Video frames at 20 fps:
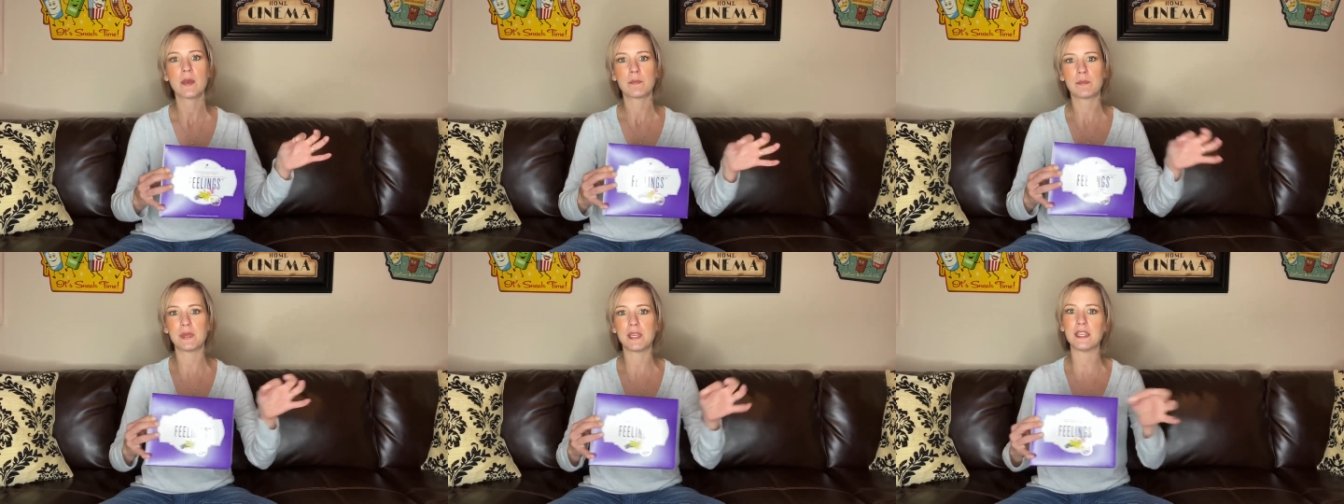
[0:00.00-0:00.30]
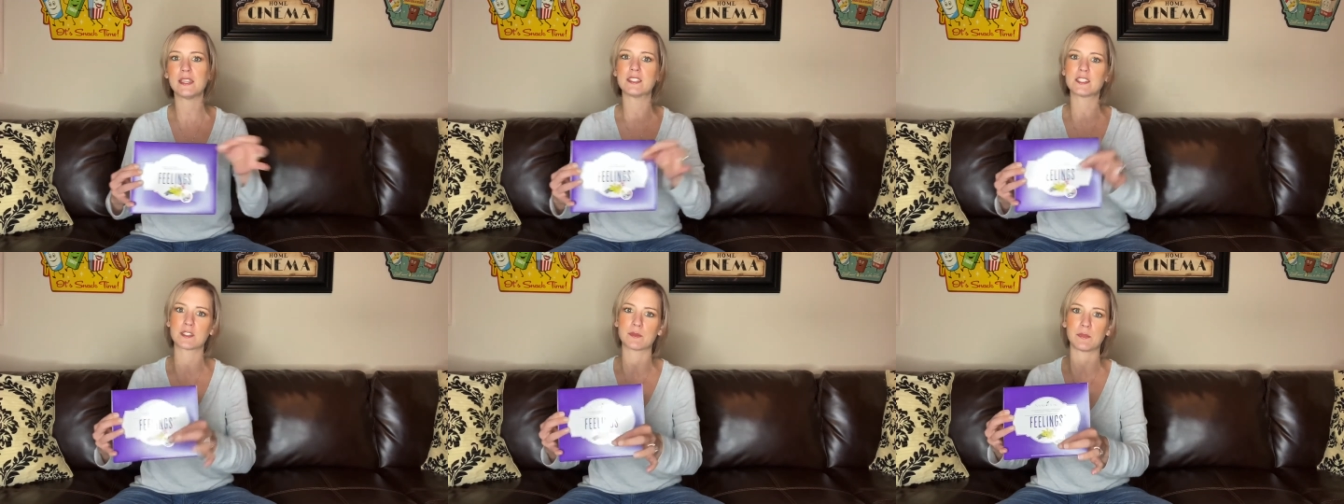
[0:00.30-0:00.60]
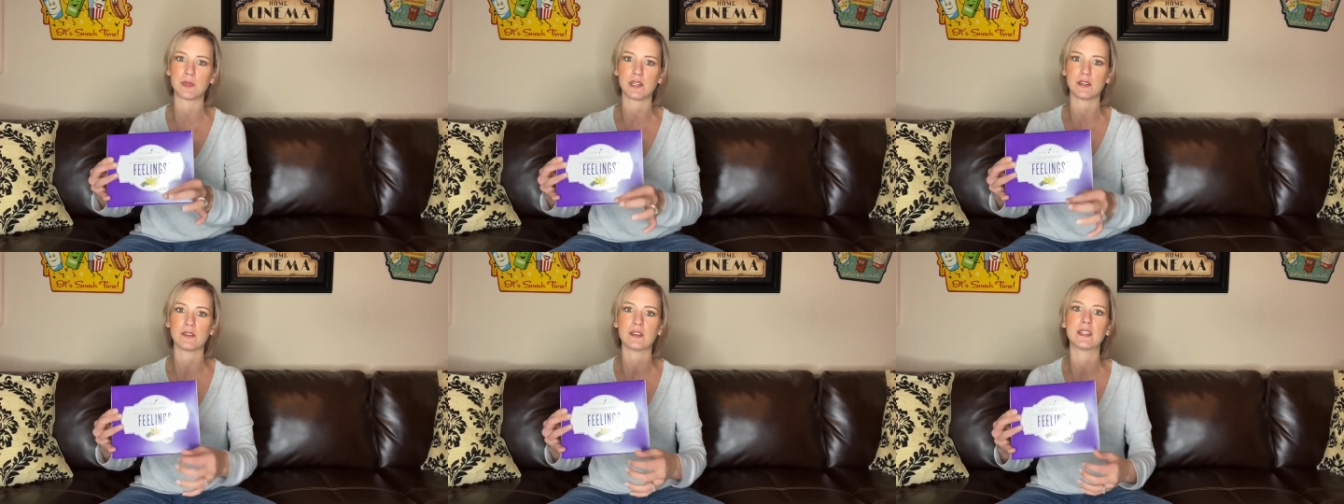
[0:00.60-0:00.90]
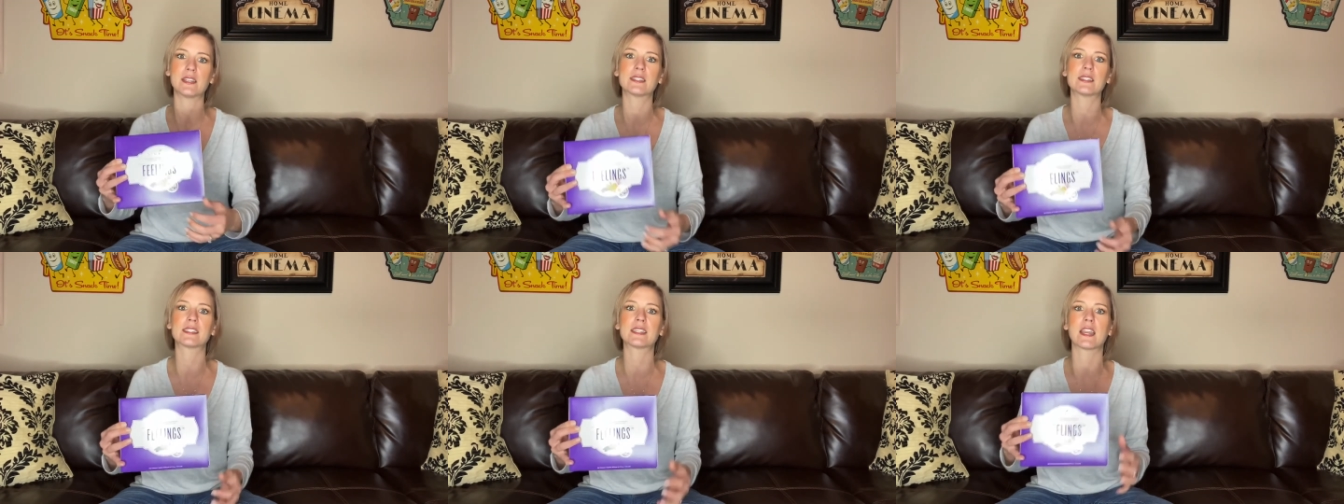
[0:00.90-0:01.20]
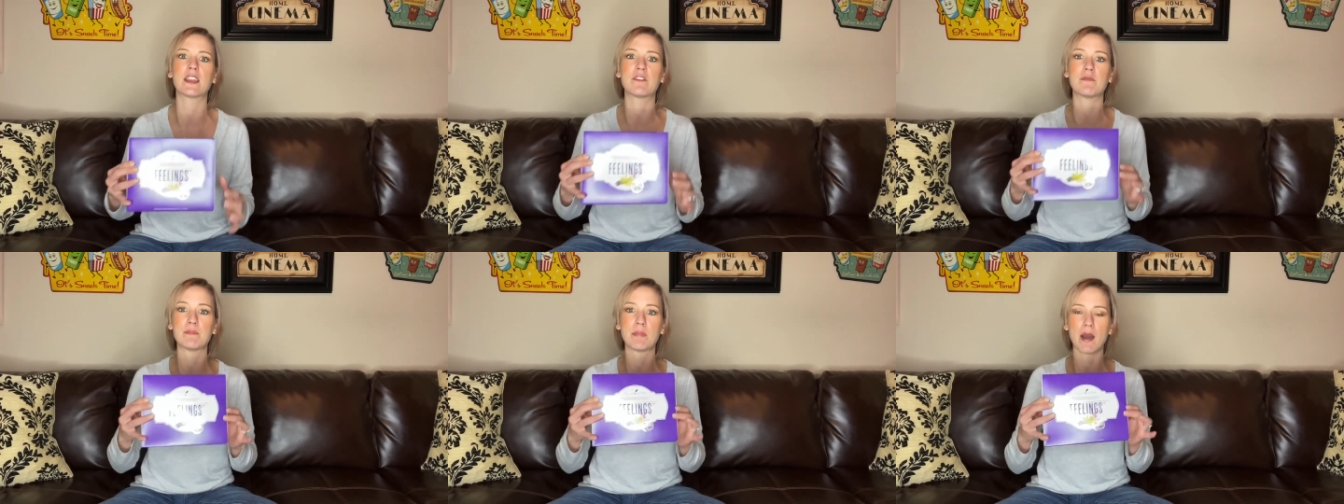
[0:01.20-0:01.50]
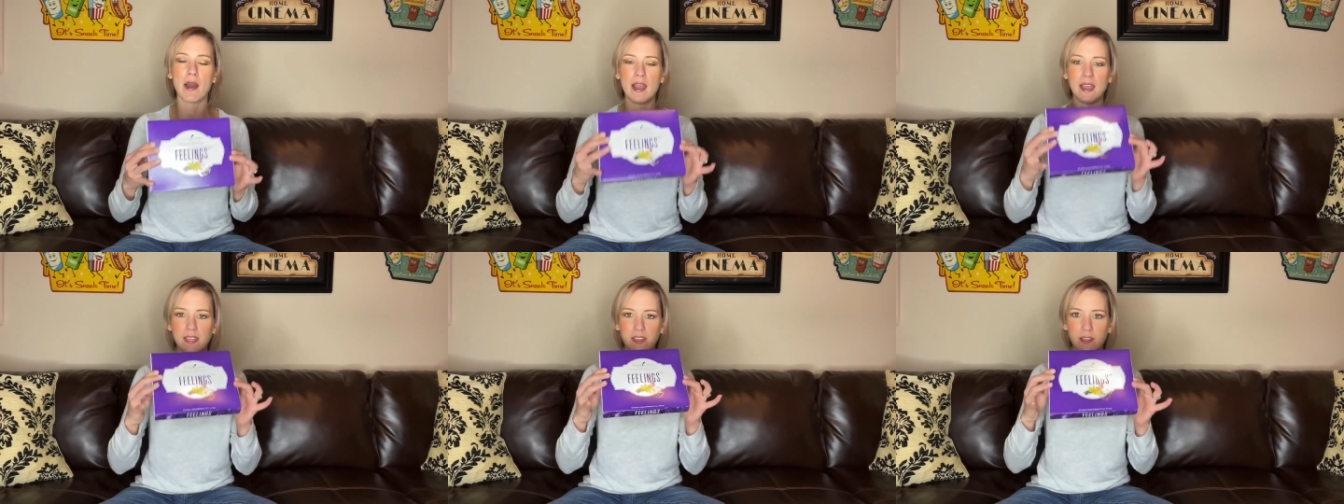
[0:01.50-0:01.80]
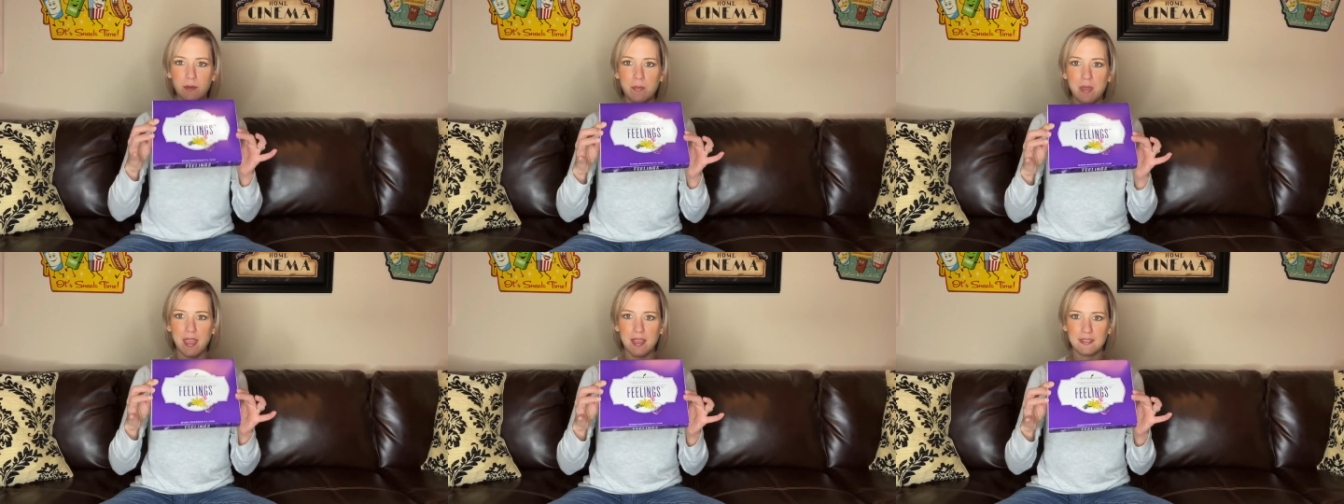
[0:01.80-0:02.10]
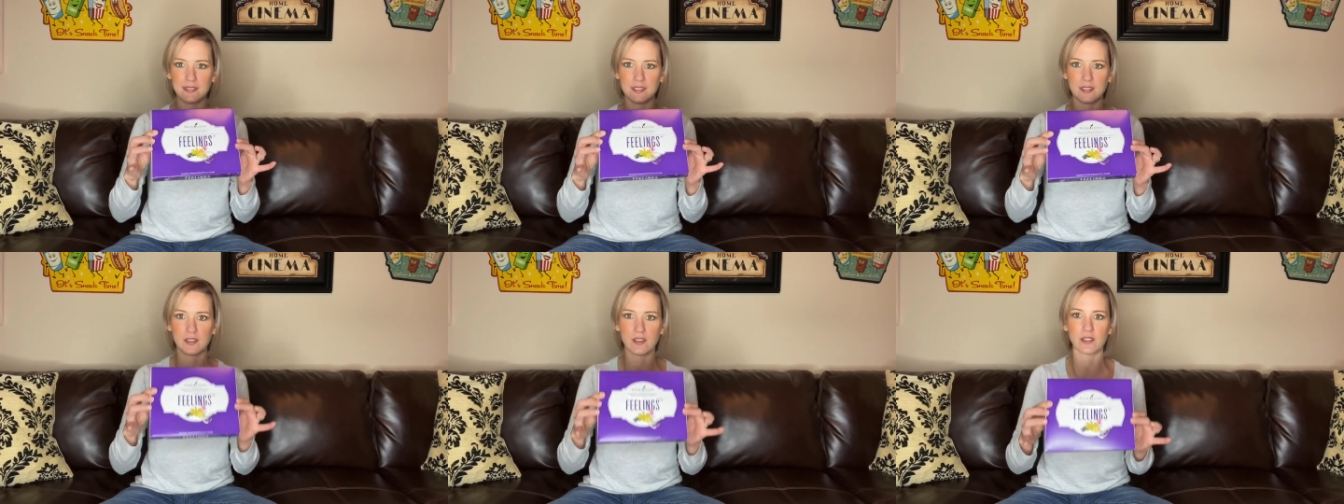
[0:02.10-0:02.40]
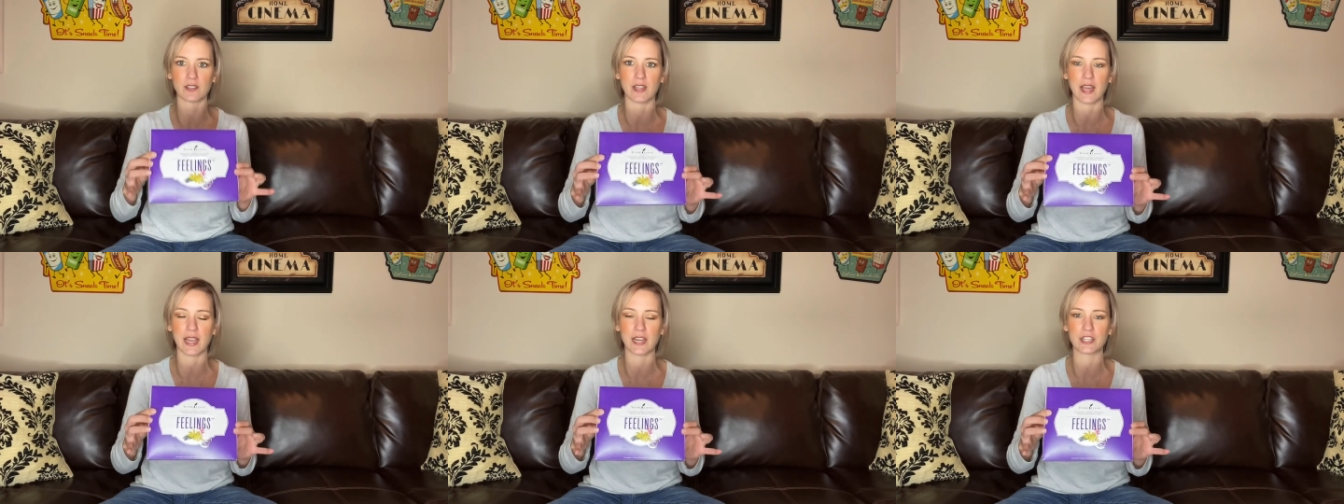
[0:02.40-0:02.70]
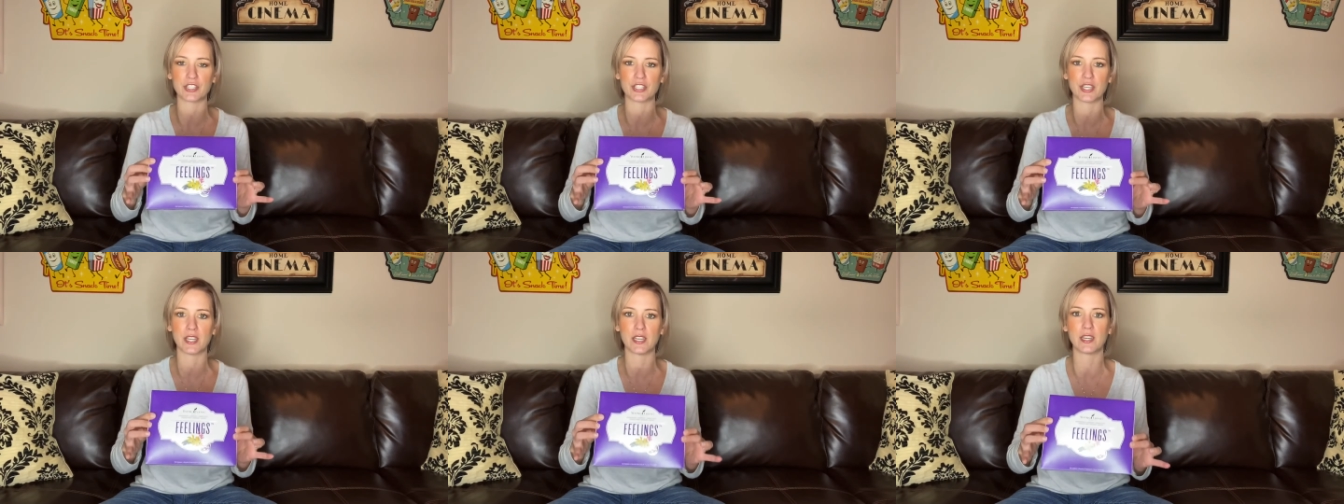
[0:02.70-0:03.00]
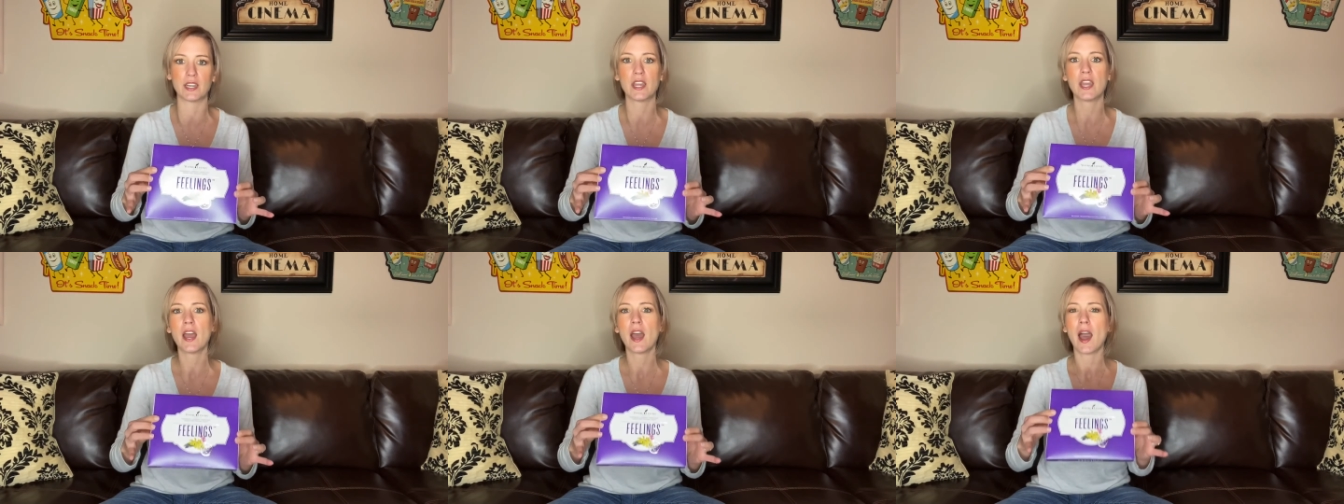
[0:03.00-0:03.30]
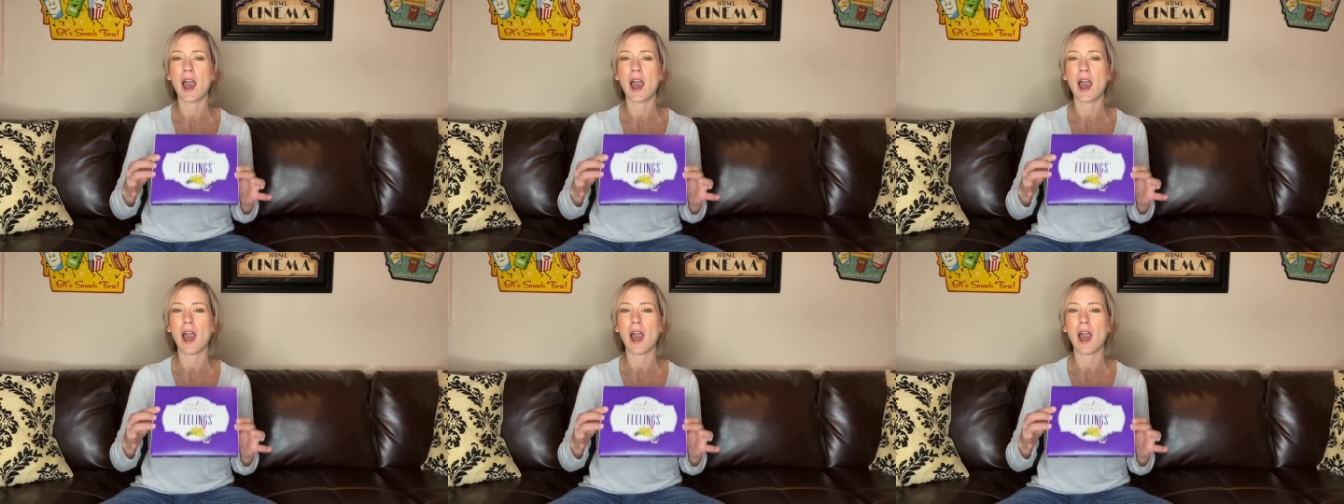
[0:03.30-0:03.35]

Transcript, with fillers: piecemeal instead of buying them as a collection.